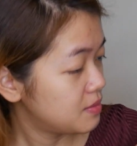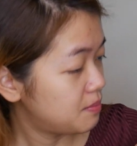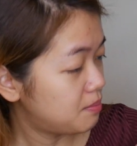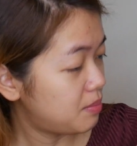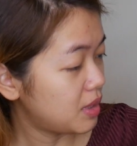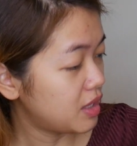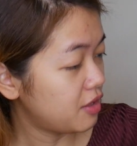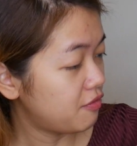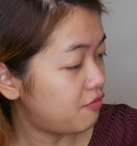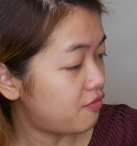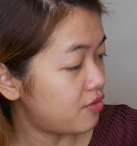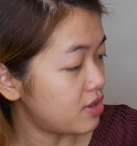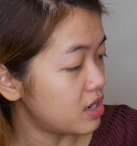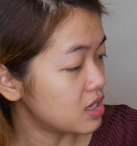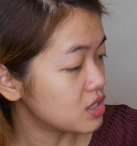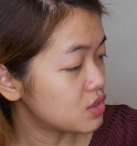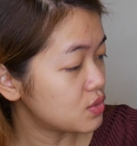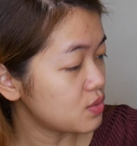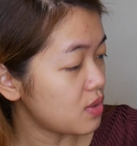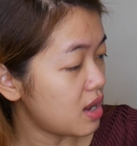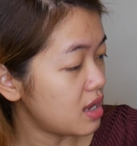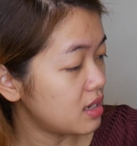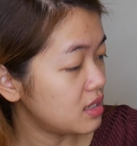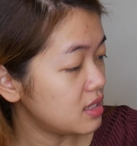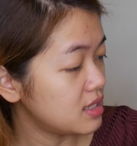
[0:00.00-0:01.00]
But the
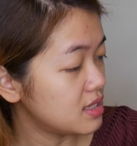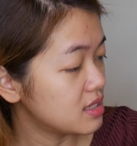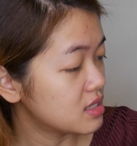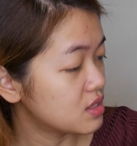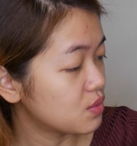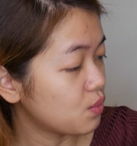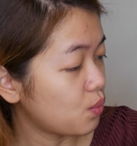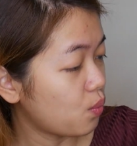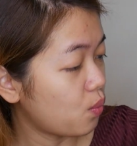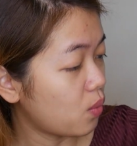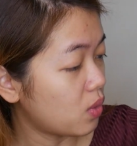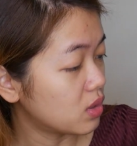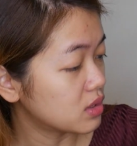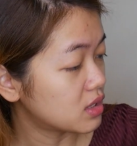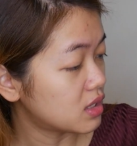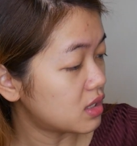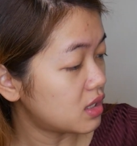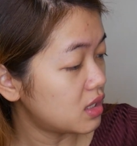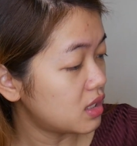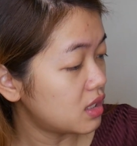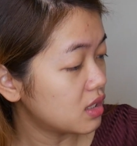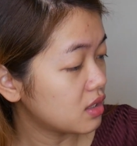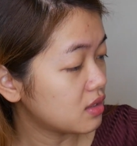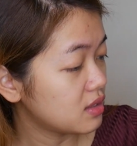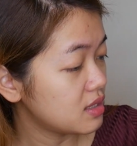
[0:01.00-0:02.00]
first one is water,